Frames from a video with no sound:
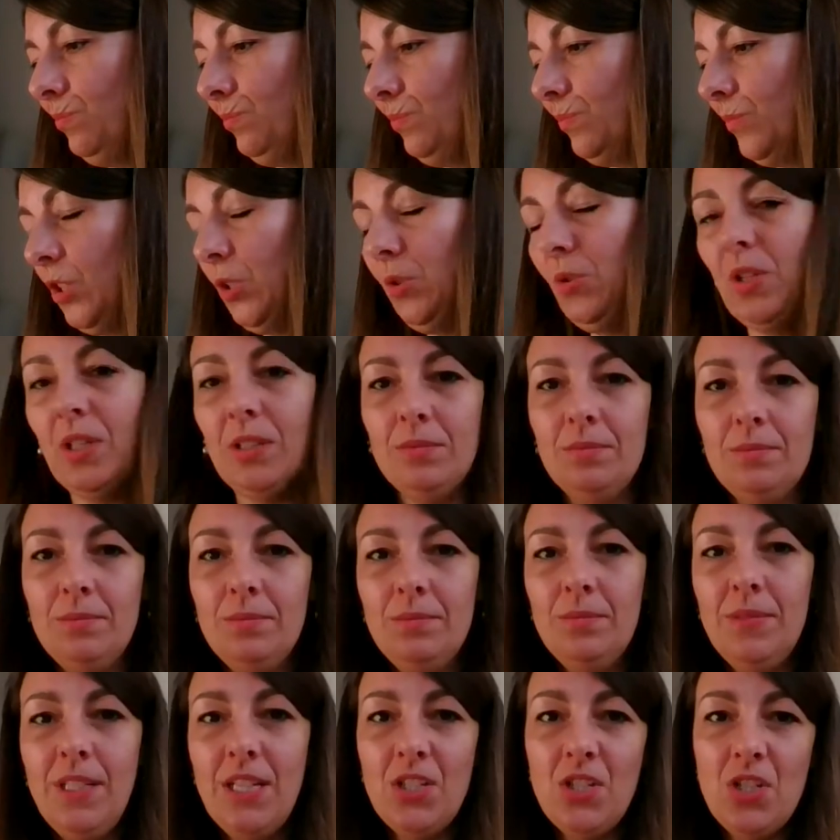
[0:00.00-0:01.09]
Don't know.
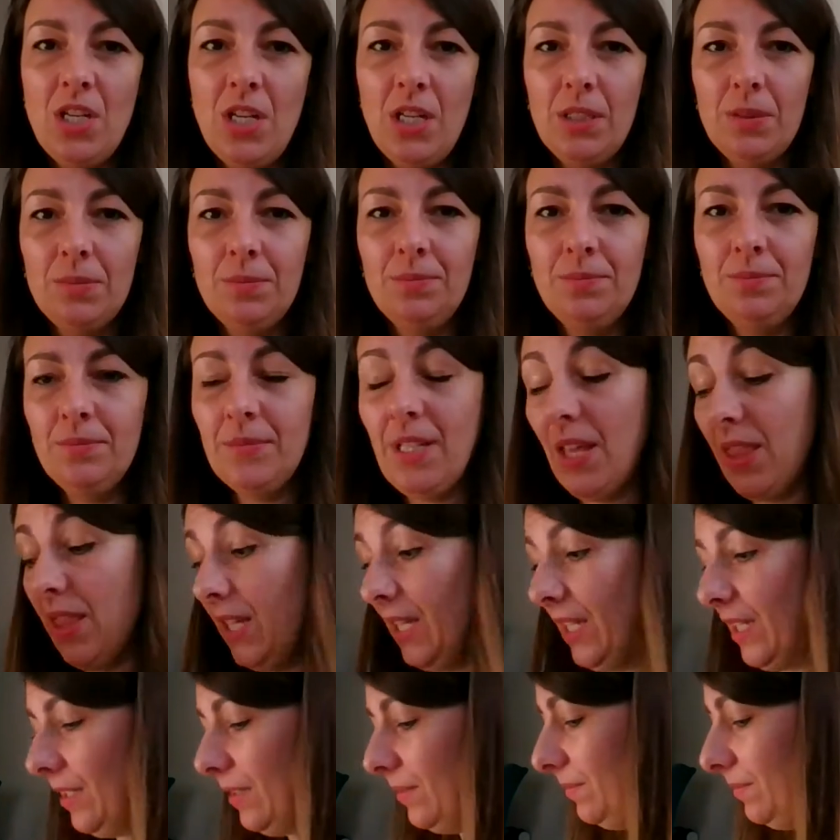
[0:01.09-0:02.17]
Next year, I think.